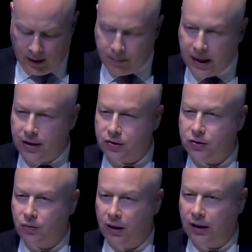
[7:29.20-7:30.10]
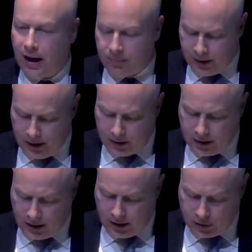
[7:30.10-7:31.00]
Peace will not be
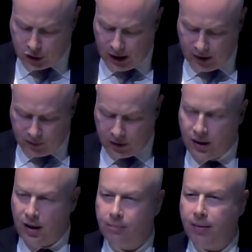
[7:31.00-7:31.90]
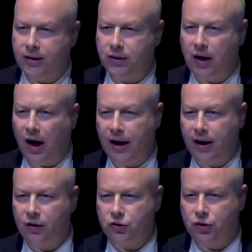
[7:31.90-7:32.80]
achieved by
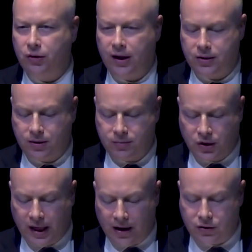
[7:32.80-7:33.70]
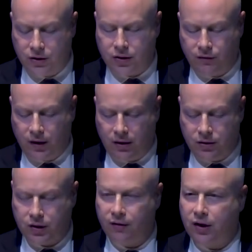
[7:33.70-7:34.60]
denying Judaism's thousands of
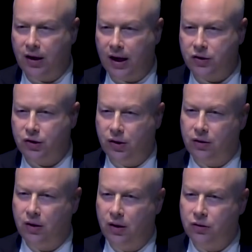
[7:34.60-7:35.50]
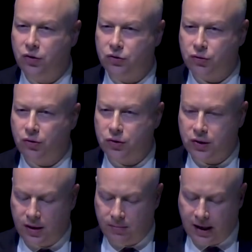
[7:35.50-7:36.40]
years of connection to
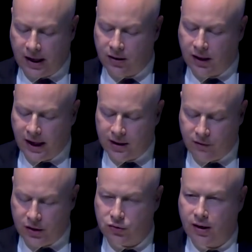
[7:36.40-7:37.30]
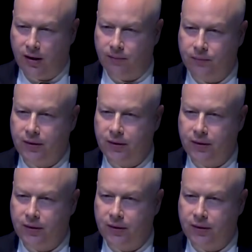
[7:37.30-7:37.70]
Jerusalem and the land of Israel.